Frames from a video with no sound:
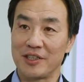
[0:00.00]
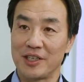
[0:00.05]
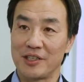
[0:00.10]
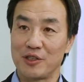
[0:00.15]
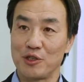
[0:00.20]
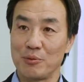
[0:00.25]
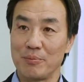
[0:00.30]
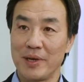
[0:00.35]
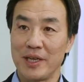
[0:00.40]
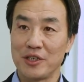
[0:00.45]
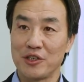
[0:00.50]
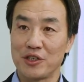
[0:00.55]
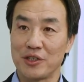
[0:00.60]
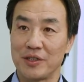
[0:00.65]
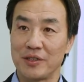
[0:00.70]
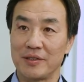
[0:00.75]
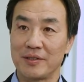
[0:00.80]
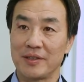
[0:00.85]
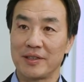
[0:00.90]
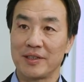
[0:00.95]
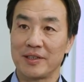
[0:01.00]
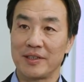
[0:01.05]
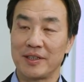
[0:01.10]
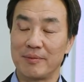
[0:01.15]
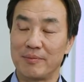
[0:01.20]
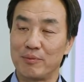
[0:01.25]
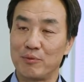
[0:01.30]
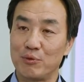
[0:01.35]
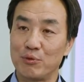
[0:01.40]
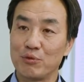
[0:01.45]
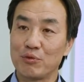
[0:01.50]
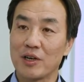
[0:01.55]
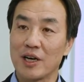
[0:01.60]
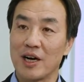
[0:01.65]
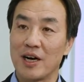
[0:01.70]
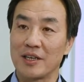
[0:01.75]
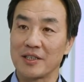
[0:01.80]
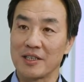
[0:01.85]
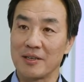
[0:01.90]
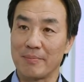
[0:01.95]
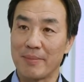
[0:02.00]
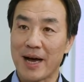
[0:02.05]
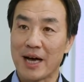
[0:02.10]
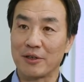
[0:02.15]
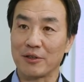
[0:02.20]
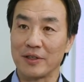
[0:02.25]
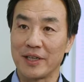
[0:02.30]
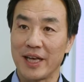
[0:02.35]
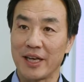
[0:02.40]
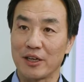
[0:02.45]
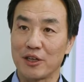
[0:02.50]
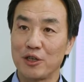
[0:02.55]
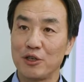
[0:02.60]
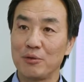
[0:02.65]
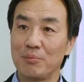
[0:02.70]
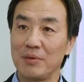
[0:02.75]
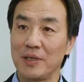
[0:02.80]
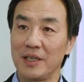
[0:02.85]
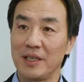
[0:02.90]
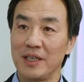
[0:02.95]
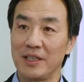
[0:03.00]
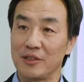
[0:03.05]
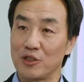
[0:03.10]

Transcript: as you mentioned. The root cause, the bottleneck could be in